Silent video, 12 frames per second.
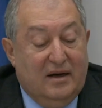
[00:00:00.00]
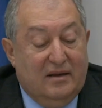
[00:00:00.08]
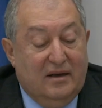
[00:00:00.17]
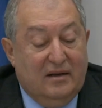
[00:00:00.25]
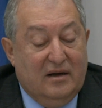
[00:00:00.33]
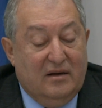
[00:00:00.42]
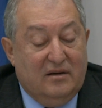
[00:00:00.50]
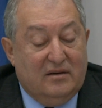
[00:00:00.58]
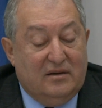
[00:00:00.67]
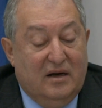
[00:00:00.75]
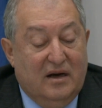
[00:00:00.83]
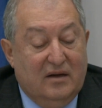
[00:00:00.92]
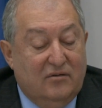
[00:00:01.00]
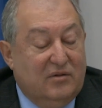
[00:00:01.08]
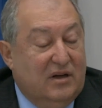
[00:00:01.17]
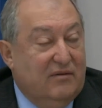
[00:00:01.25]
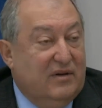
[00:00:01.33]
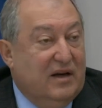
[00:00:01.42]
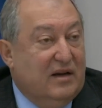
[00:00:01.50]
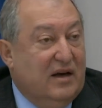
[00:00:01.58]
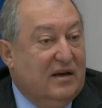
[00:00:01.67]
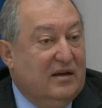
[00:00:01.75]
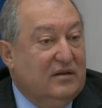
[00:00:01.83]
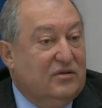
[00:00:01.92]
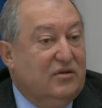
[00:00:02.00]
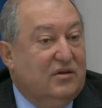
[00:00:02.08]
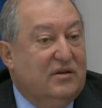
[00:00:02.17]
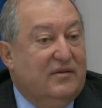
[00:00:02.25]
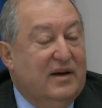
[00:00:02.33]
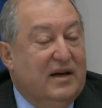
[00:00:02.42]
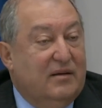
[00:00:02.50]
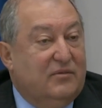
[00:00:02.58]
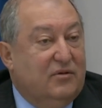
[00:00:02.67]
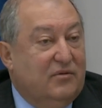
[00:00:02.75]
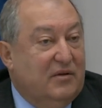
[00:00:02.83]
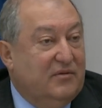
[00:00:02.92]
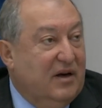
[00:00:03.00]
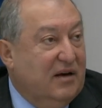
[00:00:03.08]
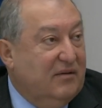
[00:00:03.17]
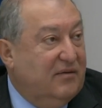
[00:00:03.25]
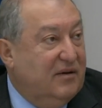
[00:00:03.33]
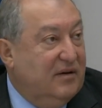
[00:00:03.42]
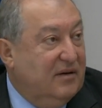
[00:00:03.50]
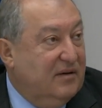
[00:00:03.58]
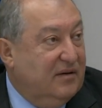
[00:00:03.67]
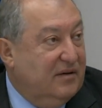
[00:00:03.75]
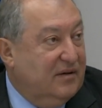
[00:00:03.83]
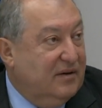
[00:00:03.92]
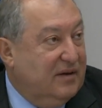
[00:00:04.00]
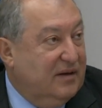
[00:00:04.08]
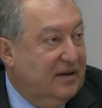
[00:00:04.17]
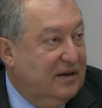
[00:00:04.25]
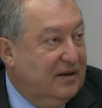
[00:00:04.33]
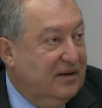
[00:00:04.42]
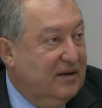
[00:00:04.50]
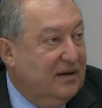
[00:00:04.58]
I think there is, I do believe that I can sort of help to revive it.